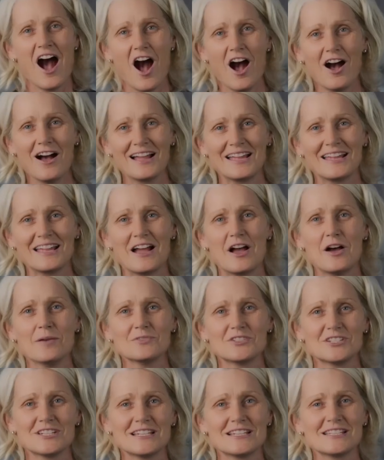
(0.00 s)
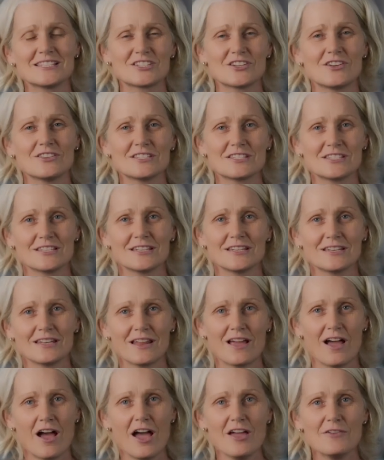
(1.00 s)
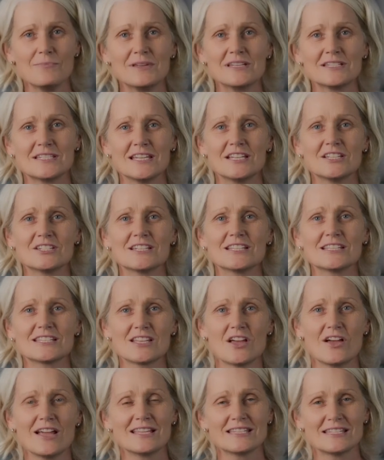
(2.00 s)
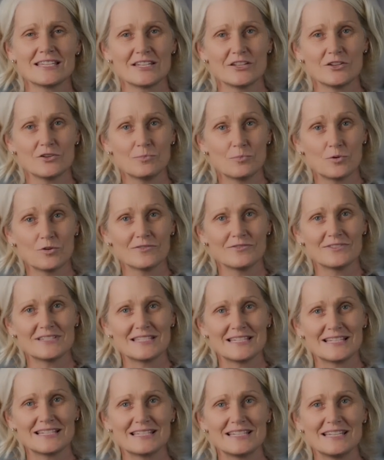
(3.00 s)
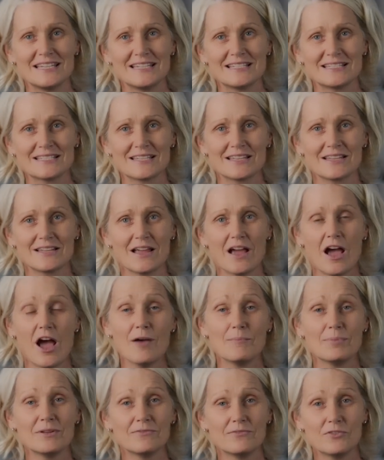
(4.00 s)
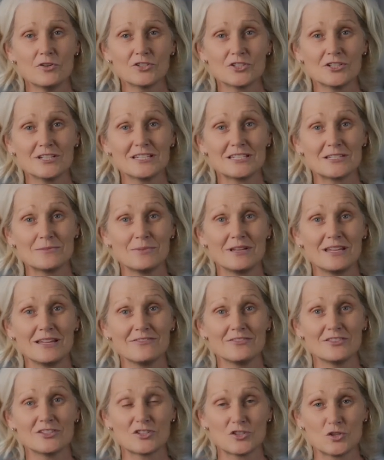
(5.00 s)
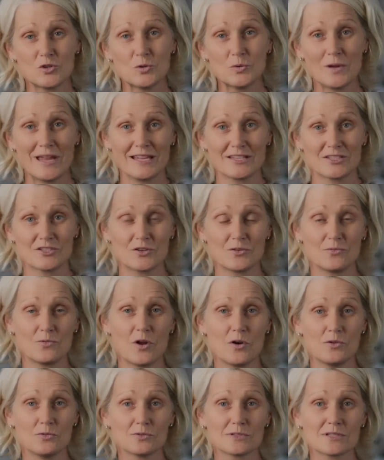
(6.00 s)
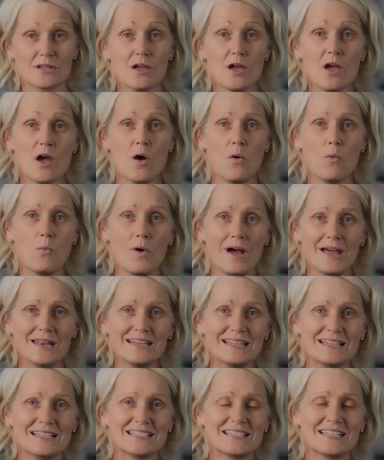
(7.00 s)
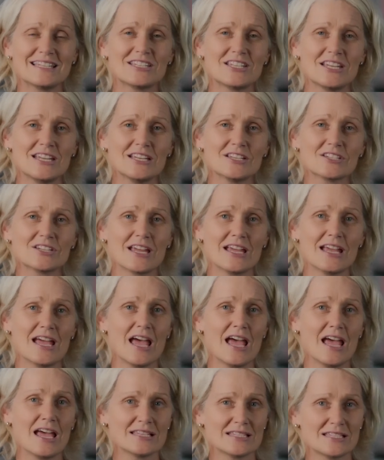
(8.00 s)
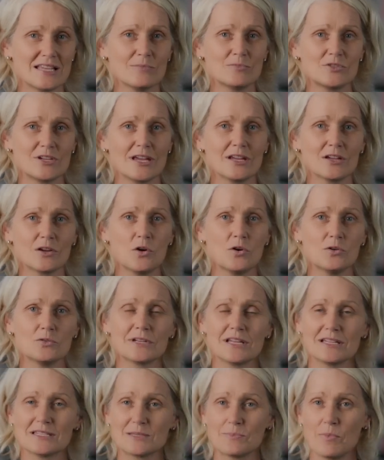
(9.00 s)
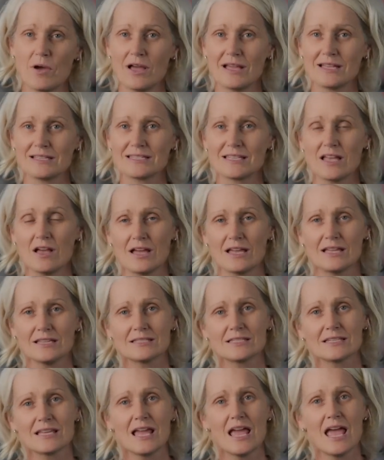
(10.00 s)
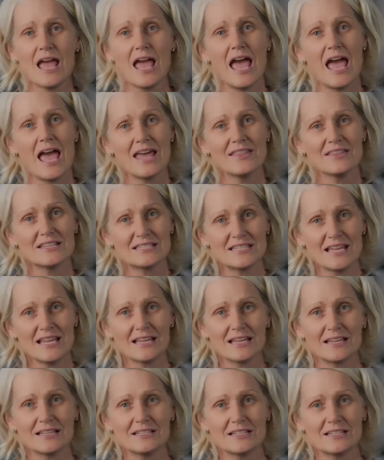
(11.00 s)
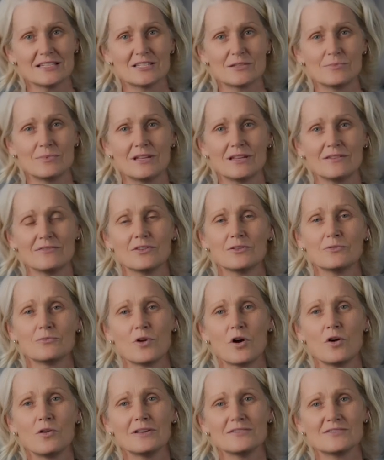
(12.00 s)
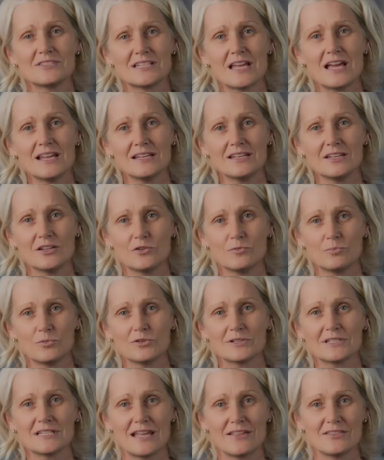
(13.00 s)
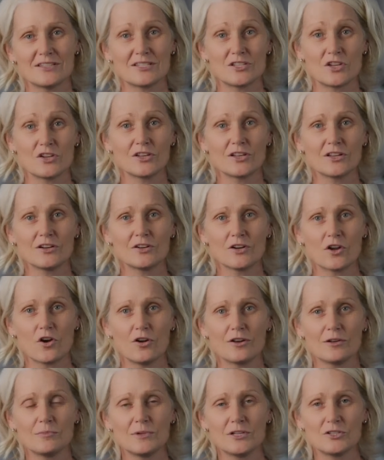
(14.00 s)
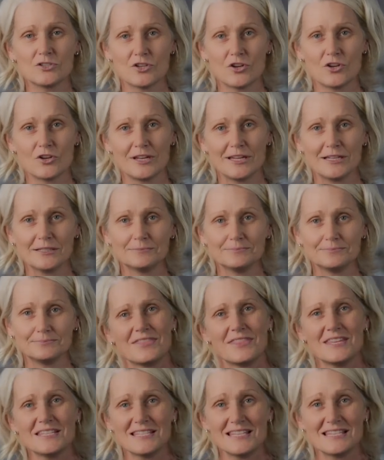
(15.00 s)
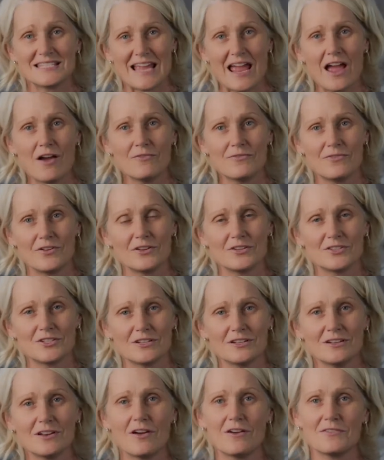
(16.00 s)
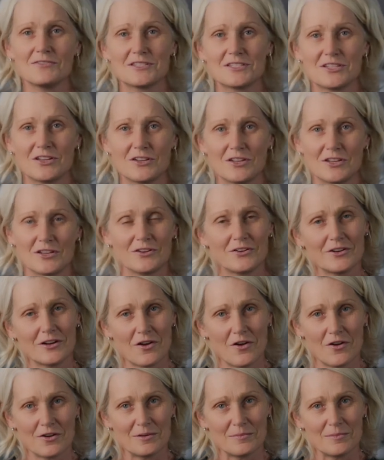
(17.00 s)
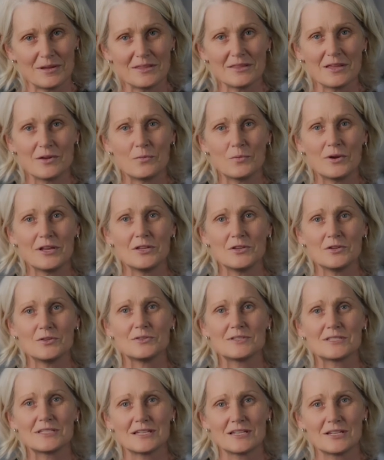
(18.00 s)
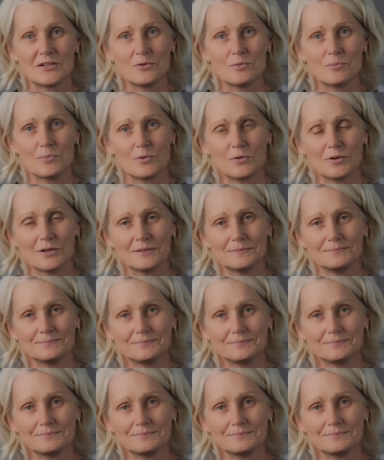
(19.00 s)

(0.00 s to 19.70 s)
Hi, I'm Ginnese Johnston. I've been teaching science at Hillbrook for six years. I've been fortunate to be given two extra roles. One is to teach a subject called Aspire Science, and the second is to be given a role of starting Hillbrook down the circular economy journey. This is our version of the circular economy that we used at Hillbrook.